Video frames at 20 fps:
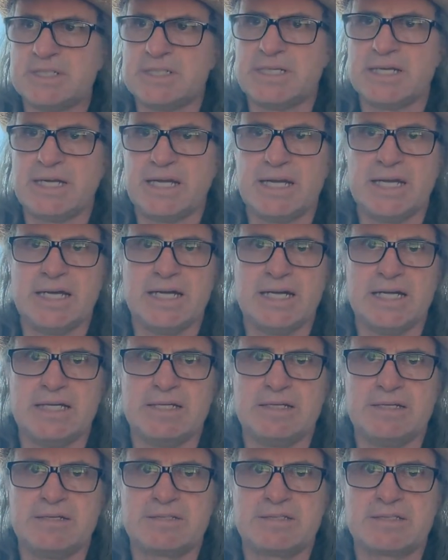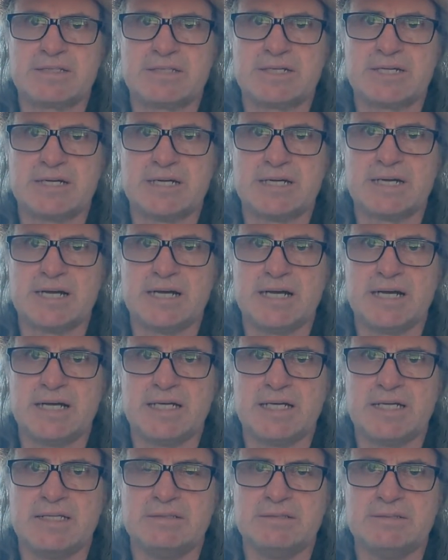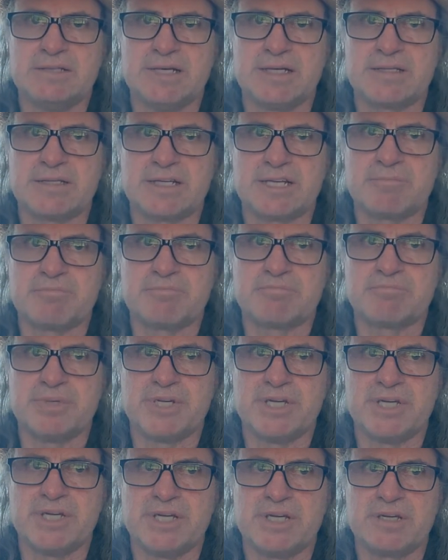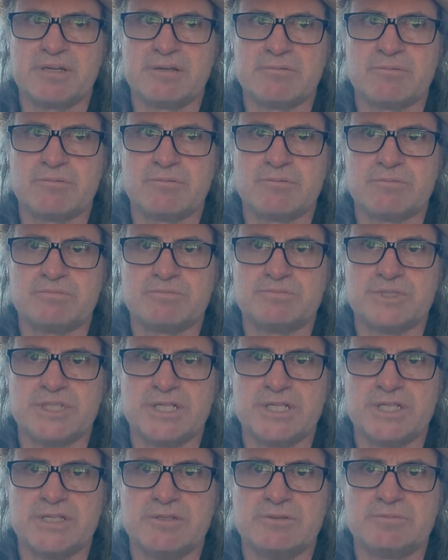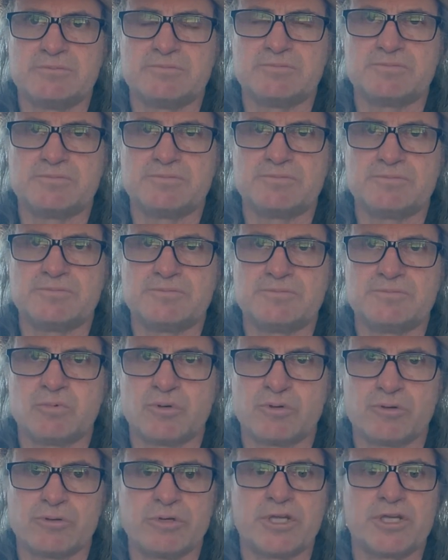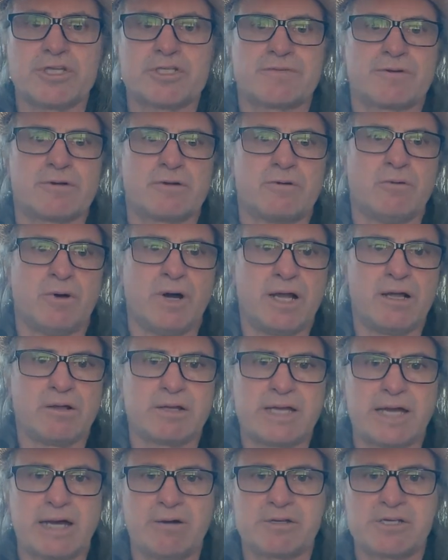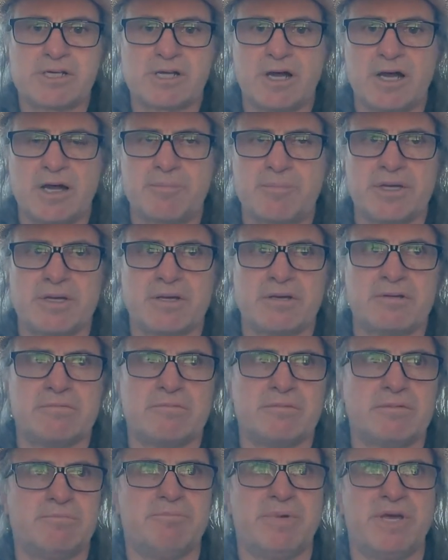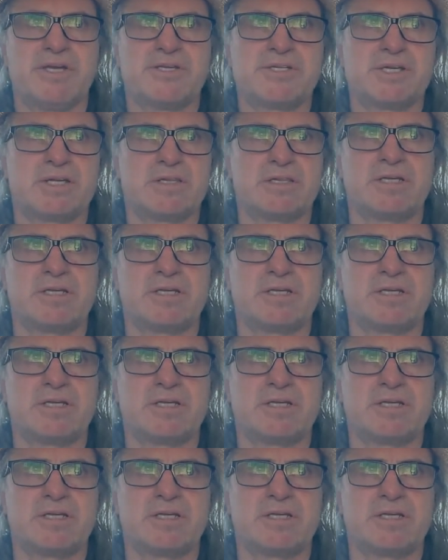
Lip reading: and I ended up being rootless for a while, couch hopping, basically